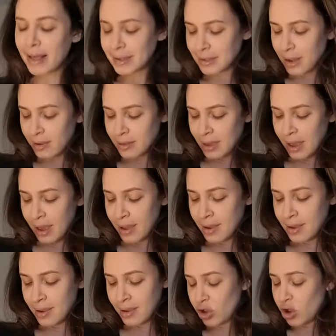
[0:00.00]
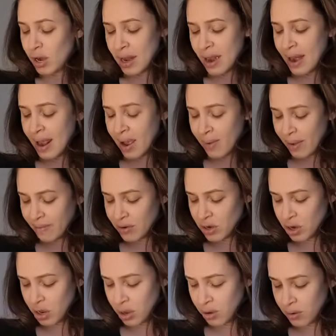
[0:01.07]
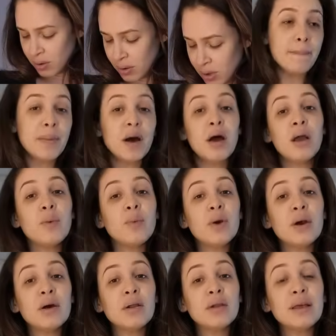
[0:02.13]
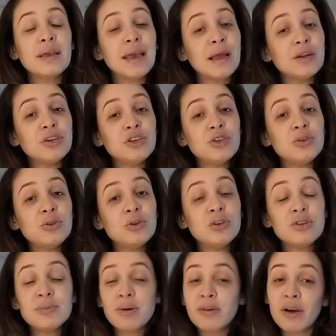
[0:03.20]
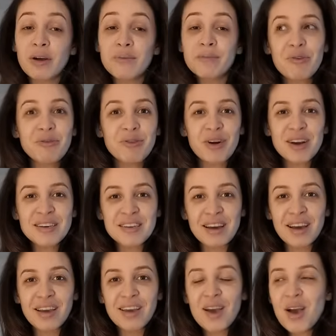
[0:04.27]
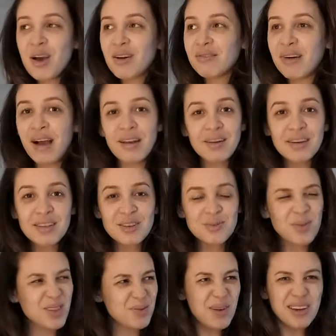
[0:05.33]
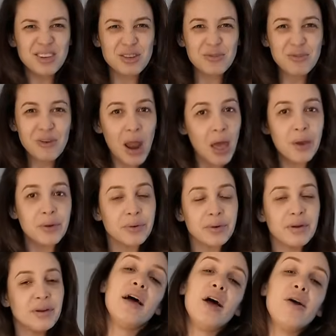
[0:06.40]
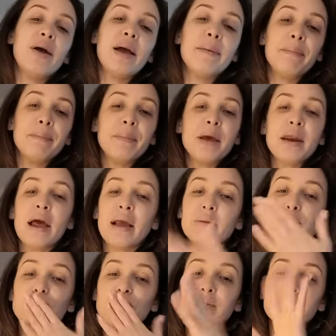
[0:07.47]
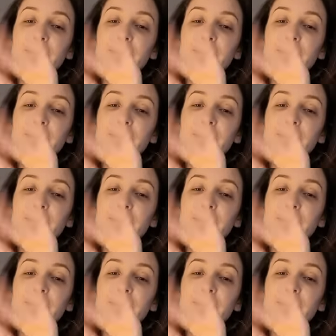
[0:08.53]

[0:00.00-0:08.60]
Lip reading: It's okay. Got to let it out, haven't you? But I will catch you tomorrow, Friday. Wow, look at this. This week's just flown. All right, good night.